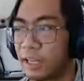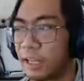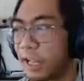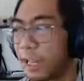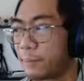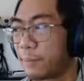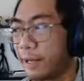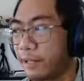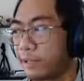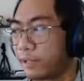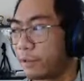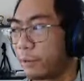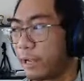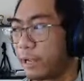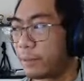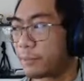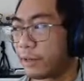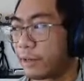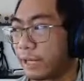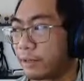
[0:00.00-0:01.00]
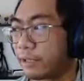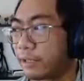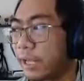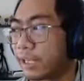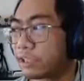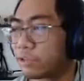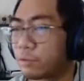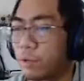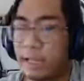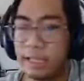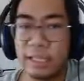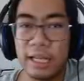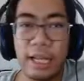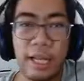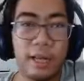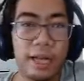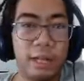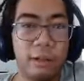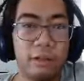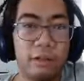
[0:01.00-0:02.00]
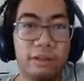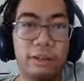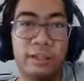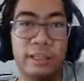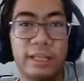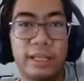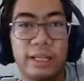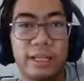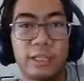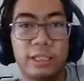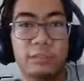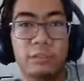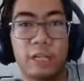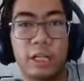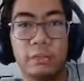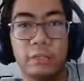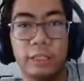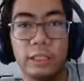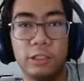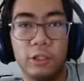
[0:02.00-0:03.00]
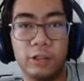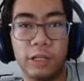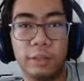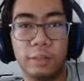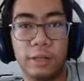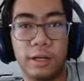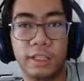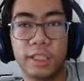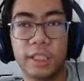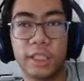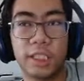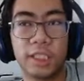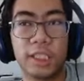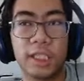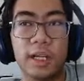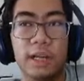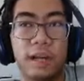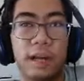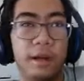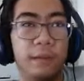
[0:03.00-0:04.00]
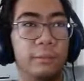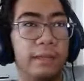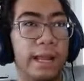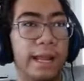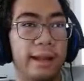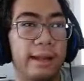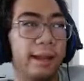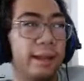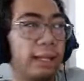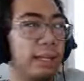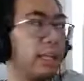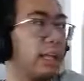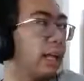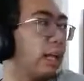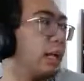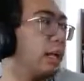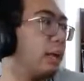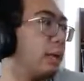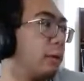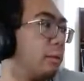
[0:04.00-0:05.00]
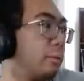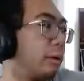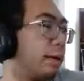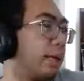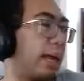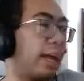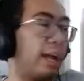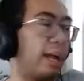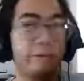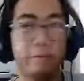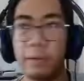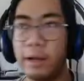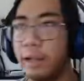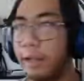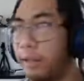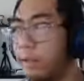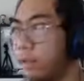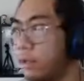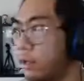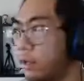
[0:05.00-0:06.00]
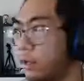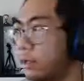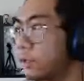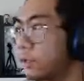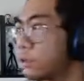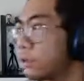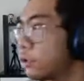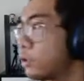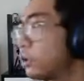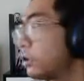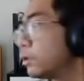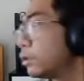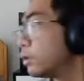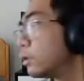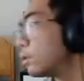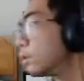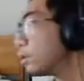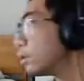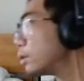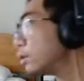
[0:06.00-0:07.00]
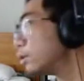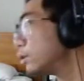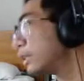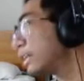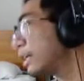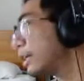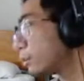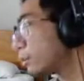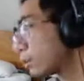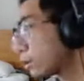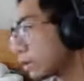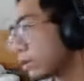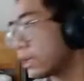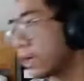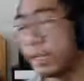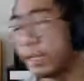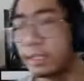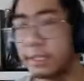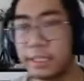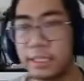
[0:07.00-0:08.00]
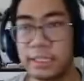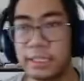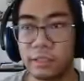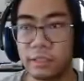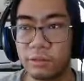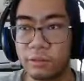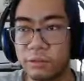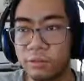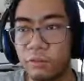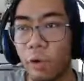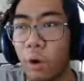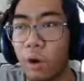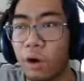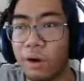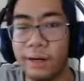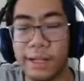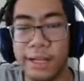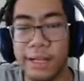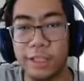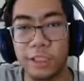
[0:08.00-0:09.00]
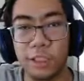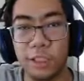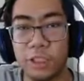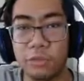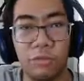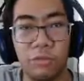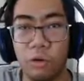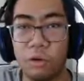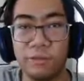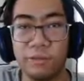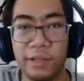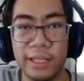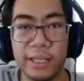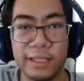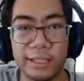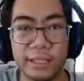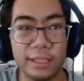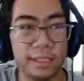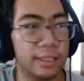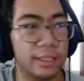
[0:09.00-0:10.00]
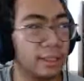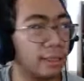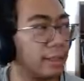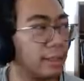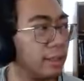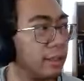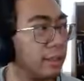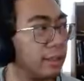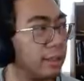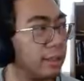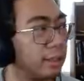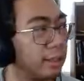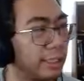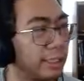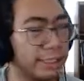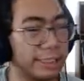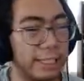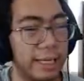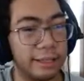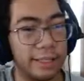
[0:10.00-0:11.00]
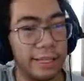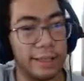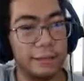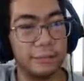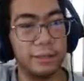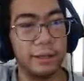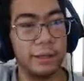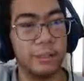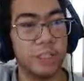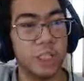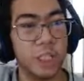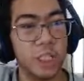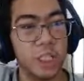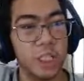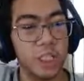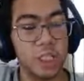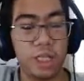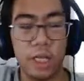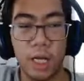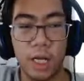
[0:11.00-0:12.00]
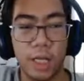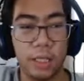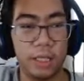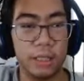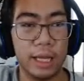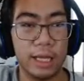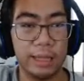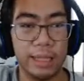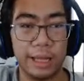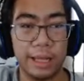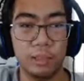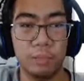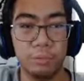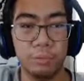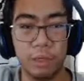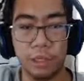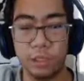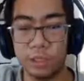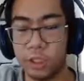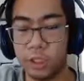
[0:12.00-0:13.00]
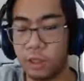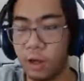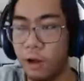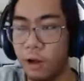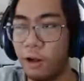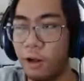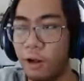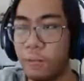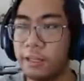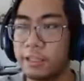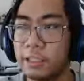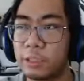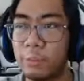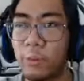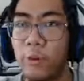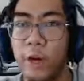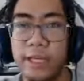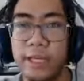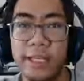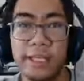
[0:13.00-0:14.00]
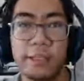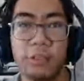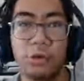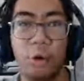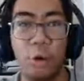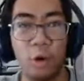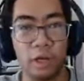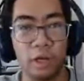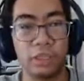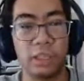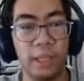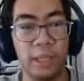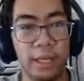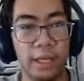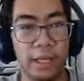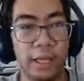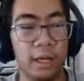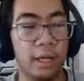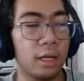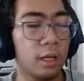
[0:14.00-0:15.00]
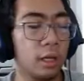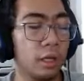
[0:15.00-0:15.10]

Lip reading: By the way, my lights right now, I don't think it's probably doing much lighting, but I have my newer lights, 4 feet. It's not that much tall, but it's pointing towards the